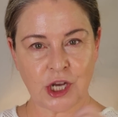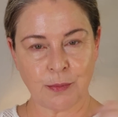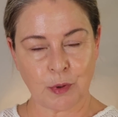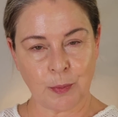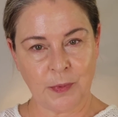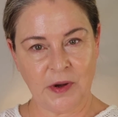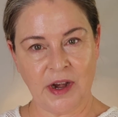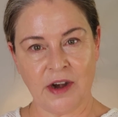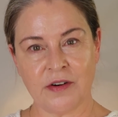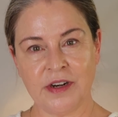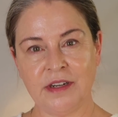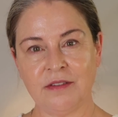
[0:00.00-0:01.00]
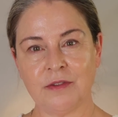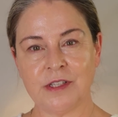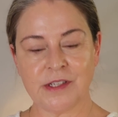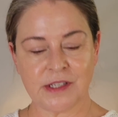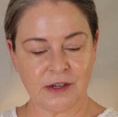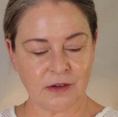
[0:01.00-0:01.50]
I'm preparing the
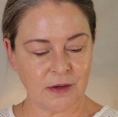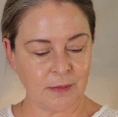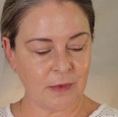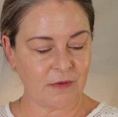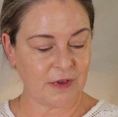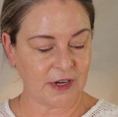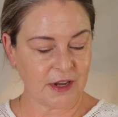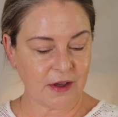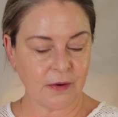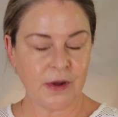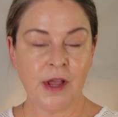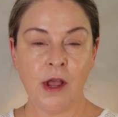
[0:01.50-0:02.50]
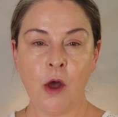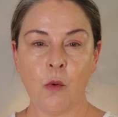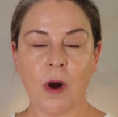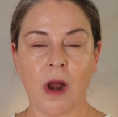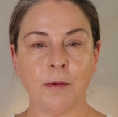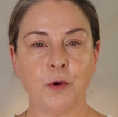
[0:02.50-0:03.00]
serum video
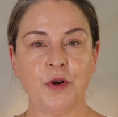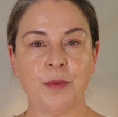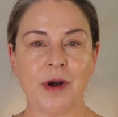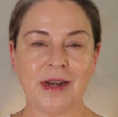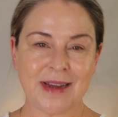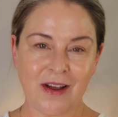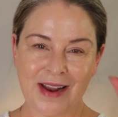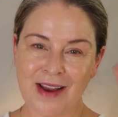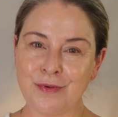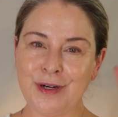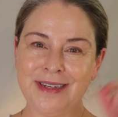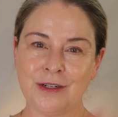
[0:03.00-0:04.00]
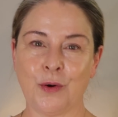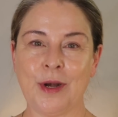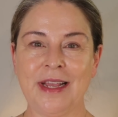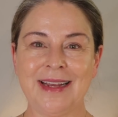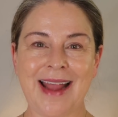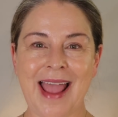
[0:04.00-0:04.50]
where I'm going to break down every
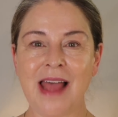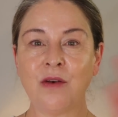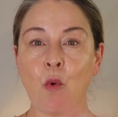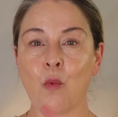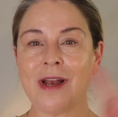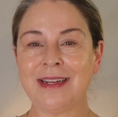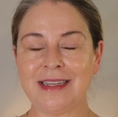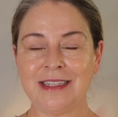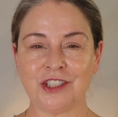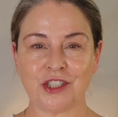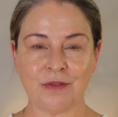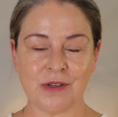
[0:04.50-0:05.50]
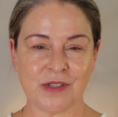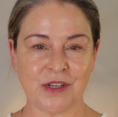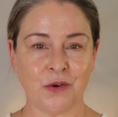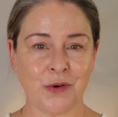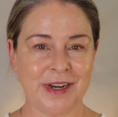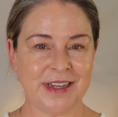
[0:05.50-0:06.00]
ingredient and what each of those
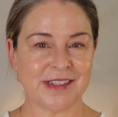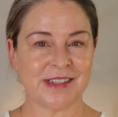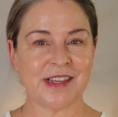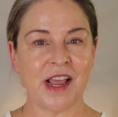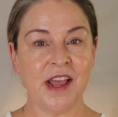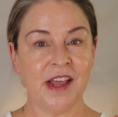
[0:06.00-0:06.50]
ingredients